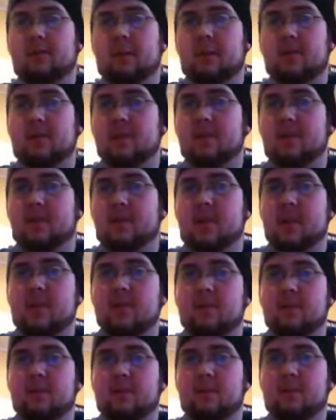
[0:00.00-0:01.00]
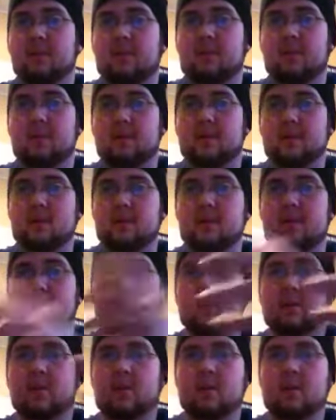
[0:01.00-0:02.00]
Maybe it's a sad story, maybe it's
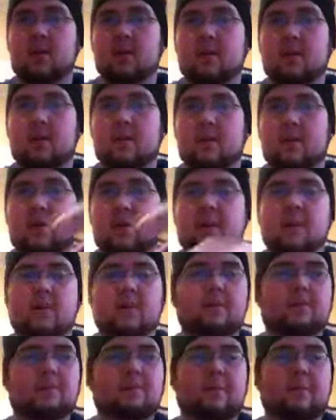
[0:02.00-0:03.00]
a